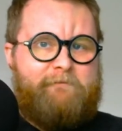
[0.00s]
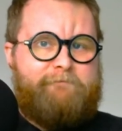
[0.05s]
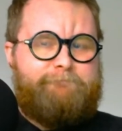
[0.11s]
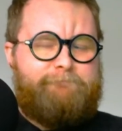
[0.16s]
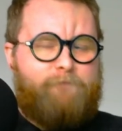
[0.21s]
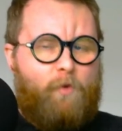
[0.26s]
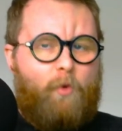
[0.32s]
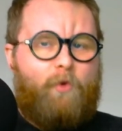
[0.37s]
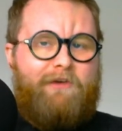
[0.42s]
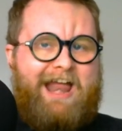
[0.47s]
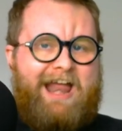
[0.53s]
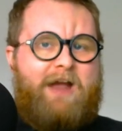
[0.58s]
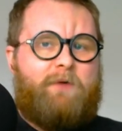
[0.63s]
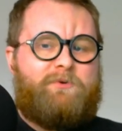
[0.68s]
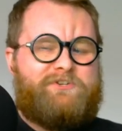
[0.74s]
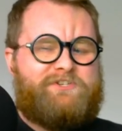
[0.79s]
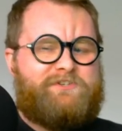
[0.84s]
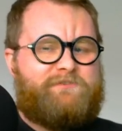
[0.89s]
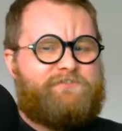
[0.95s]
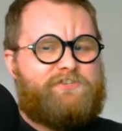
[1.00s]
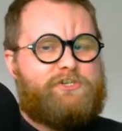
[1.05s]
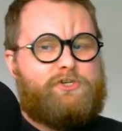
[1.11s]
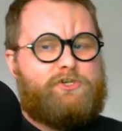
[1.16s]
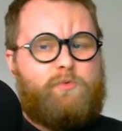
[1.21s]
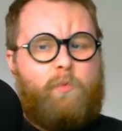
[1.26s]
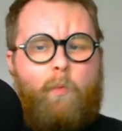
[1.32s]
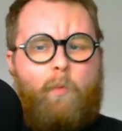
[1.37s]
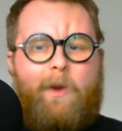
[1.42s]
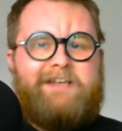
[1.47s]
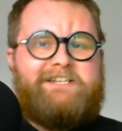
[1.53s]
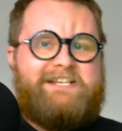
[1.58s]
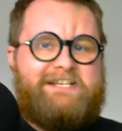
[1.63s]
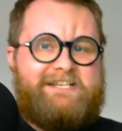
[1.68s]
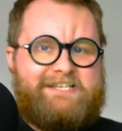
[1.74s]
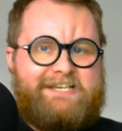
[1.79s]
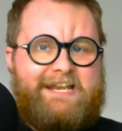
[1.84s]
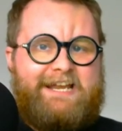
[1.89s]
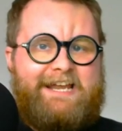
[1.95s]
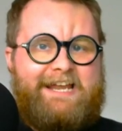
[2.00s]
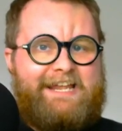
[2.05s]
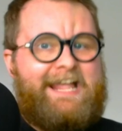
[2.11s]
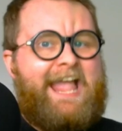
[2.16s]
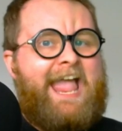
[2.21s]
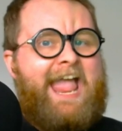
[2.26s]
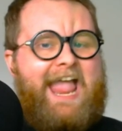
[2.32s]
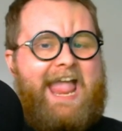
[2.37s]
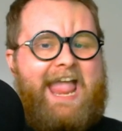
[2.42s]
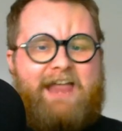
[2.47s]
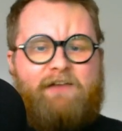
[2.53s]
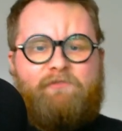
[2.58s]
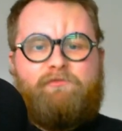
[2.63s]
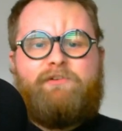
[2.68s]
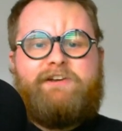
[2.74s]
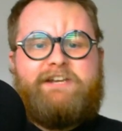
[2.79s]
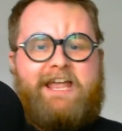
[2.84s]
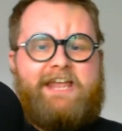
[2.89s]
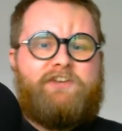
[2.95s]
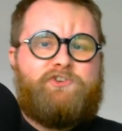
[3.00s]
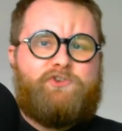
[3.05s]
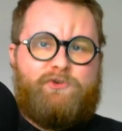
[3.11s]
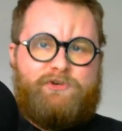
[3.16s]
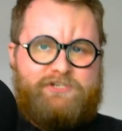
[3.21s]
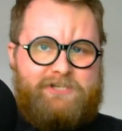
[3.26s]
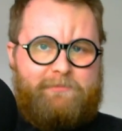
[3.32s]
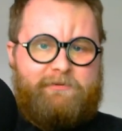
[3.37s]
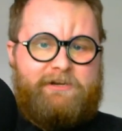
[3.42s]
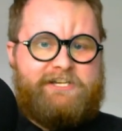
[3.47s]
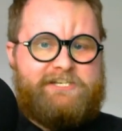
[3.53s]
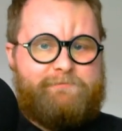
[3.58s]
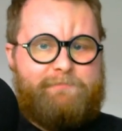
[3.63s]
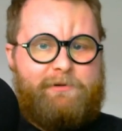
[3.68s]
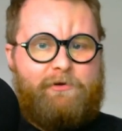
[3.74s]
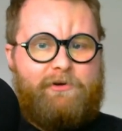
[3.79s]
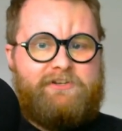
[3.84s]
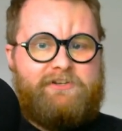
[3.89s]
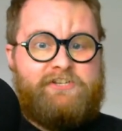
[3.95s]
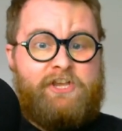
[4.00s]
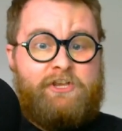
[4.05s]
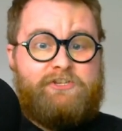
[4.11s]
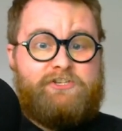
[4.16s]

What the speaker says: 4 hours of sweaty skilling every day during double experience,